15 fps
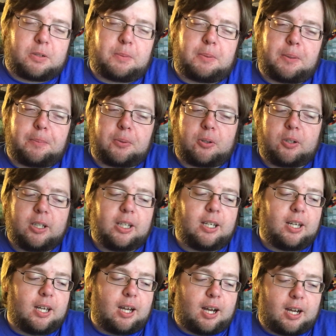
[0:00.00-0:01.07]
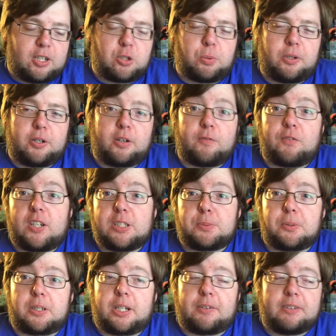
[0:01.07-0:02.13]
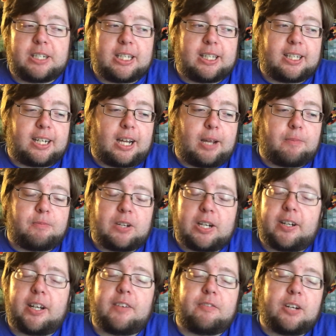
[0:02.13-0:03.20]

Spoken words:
many people on Twitter and Facebook every day that I'm very,